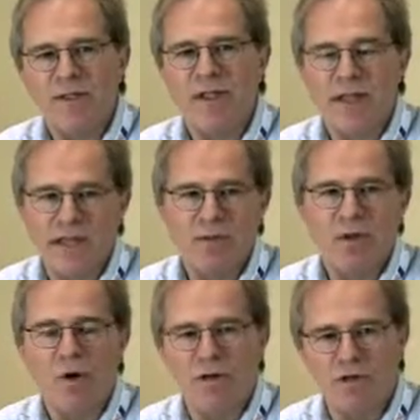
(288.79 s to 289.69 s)
teams
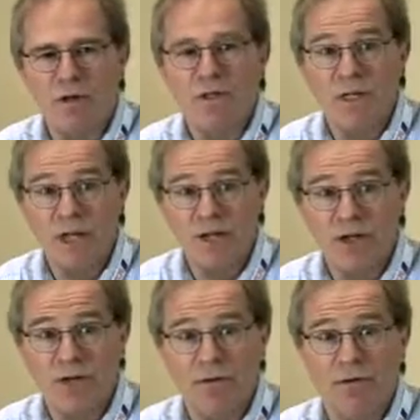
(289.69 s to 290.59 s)
or
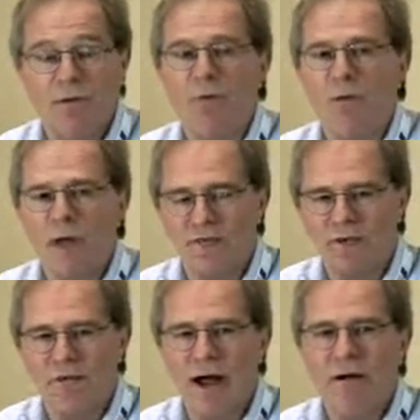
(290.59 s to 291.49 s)
associations if
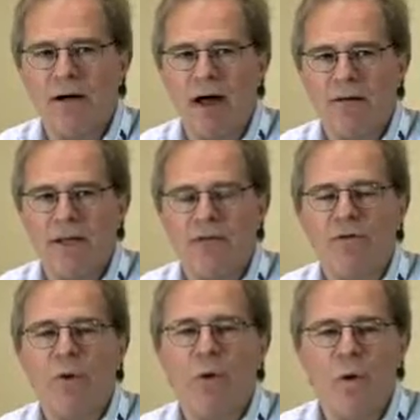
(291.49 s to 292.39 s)
you file
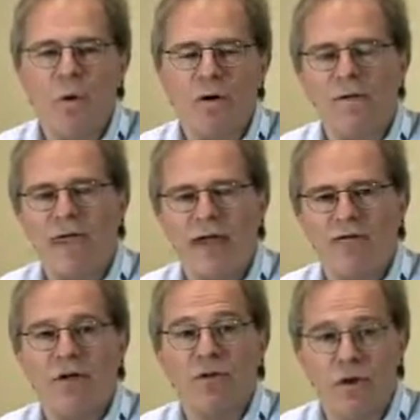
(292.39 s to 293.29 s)
comments, or to
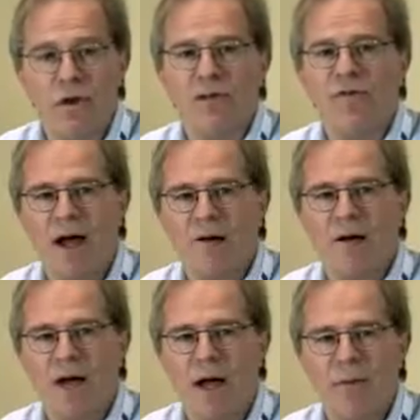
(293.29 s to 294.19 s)
have an attorney file
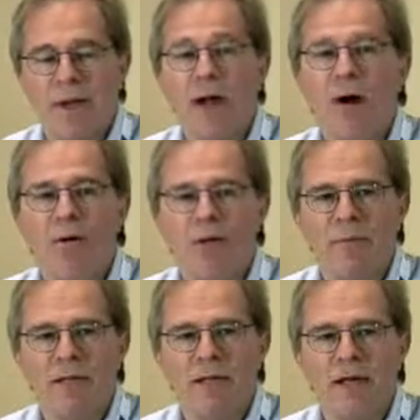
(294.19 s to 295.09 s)
the comment, only
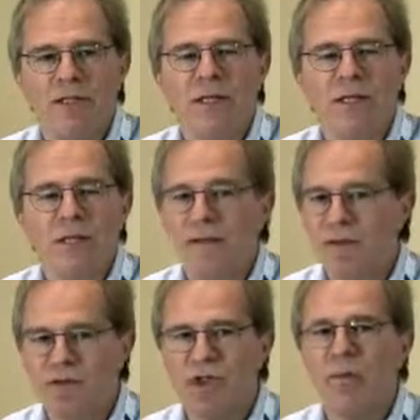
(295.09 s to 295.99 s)
because
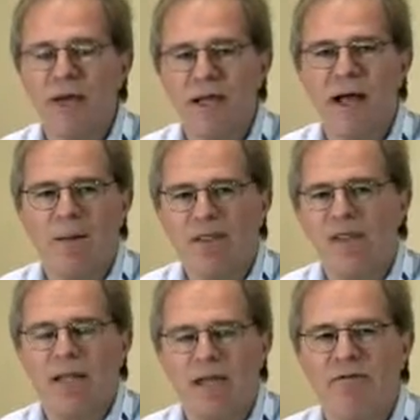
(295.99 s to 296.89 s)
there's so many comments
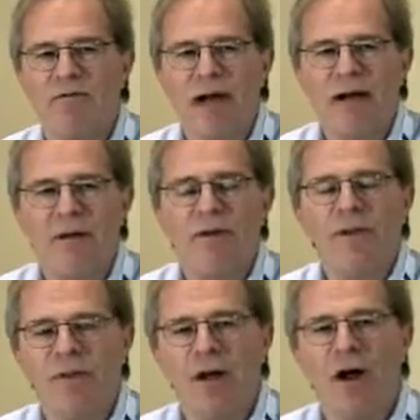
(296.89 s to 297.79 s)
that get filed
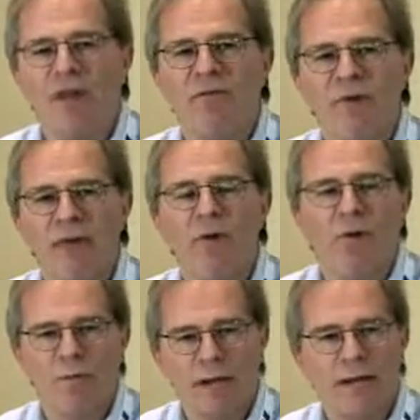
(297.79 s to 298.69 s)
that often they
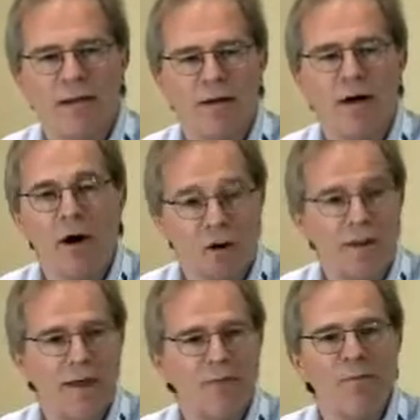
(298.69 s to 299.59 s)
won't read, or
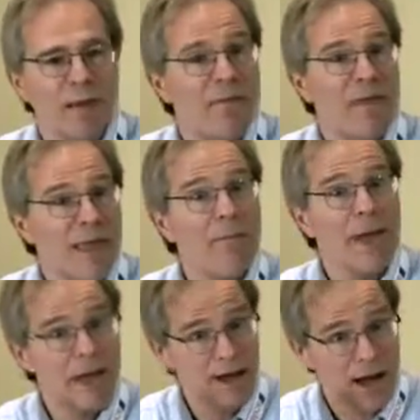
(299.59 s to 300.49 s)
they
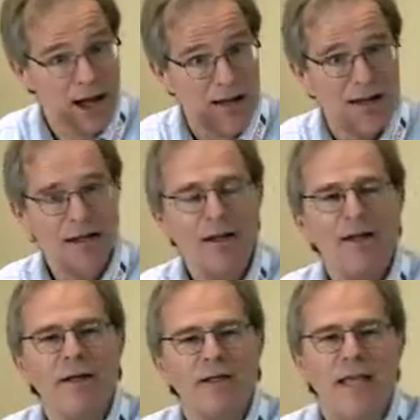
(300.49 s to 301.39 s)
may not
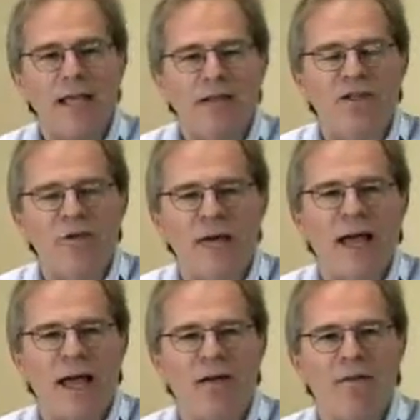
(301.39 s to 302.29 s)
take into
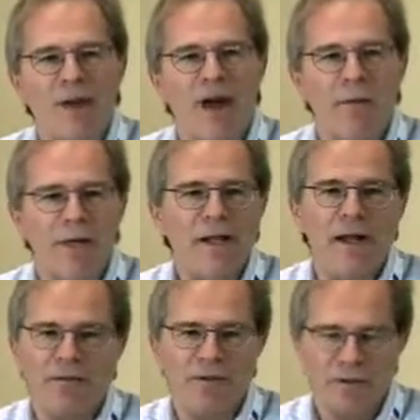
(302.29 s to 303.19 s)
account the comment
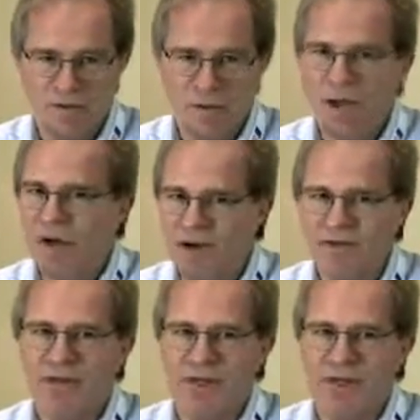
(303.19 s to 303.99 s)
of the lowly